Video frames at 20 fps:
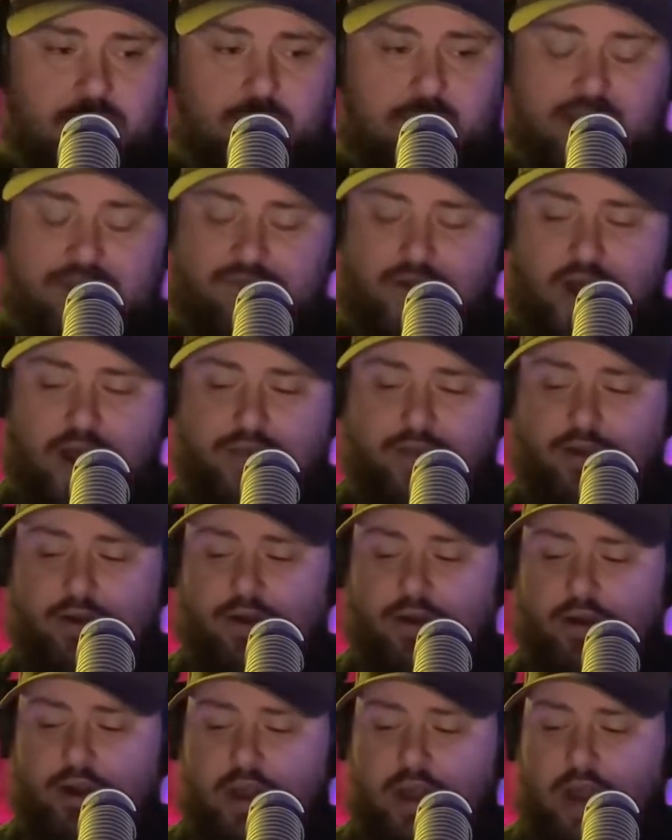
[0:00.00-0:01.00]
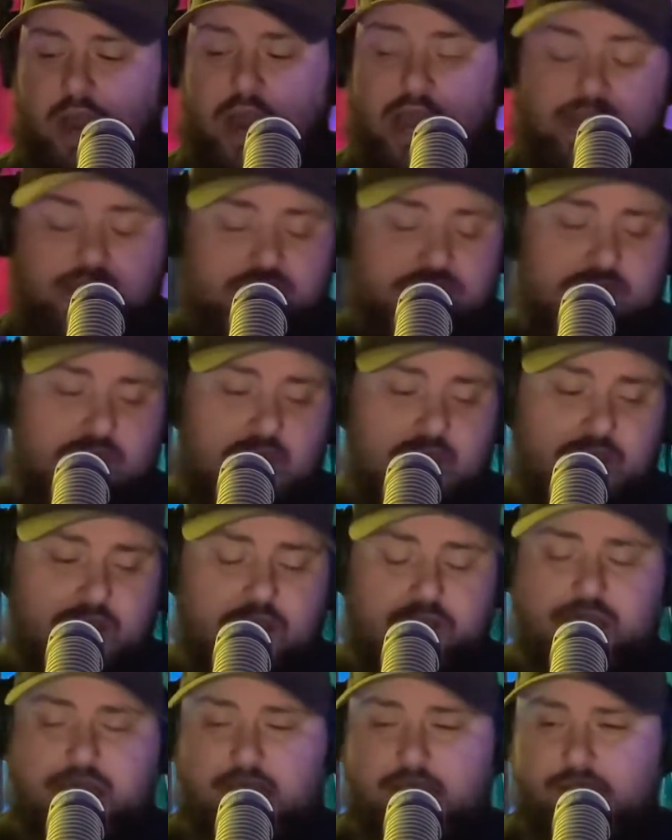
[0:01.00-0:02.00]
my father, I
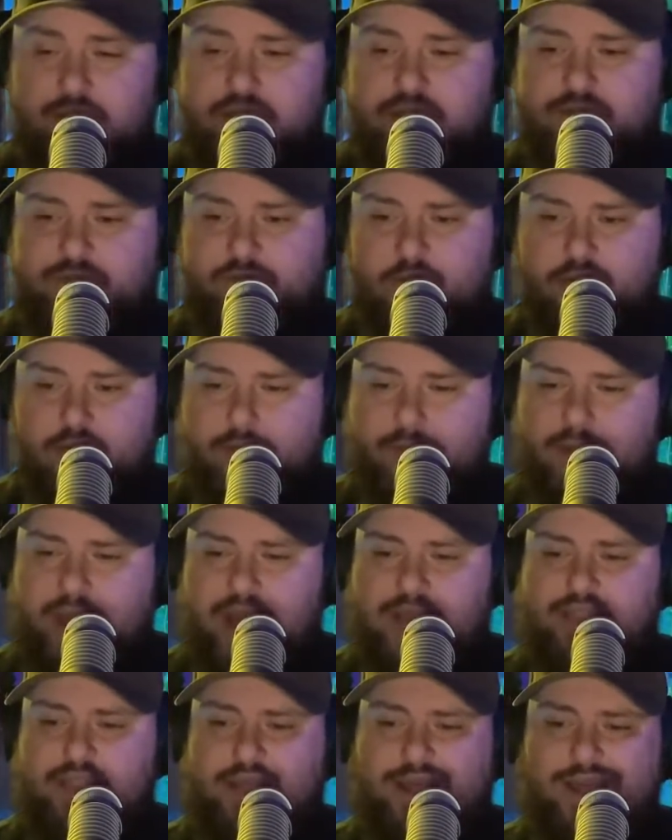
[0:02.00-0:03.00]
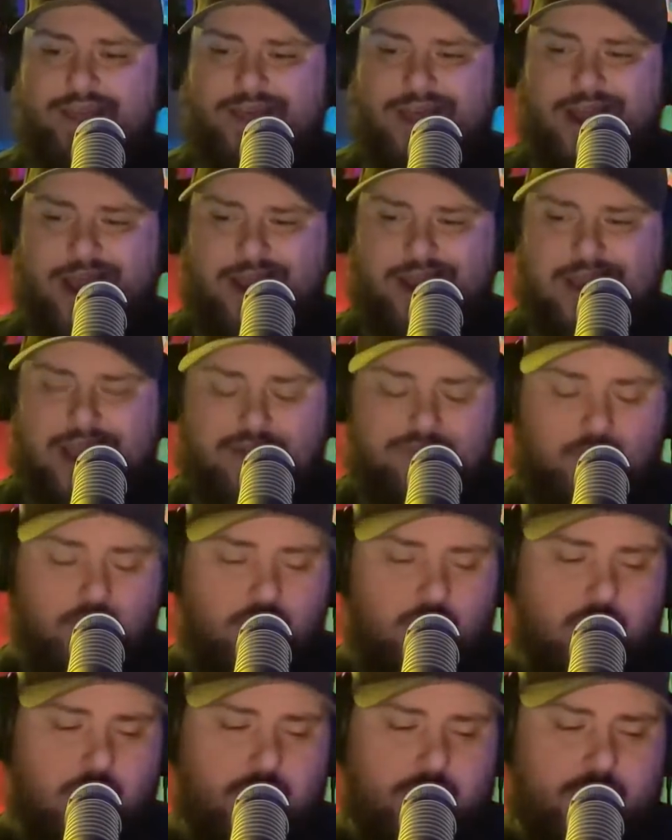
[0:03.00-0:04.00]
decided that it was for the best that I never
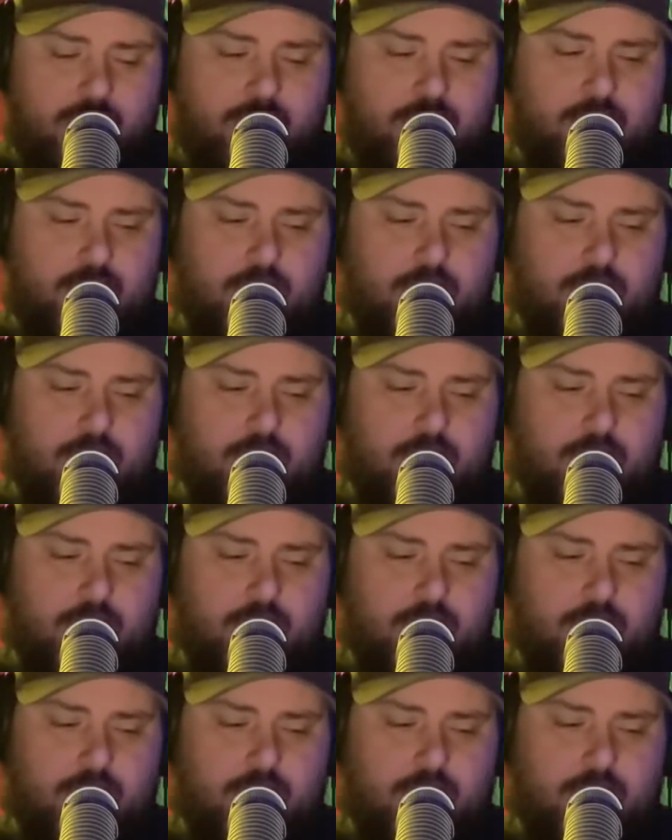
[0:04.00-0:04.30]
would,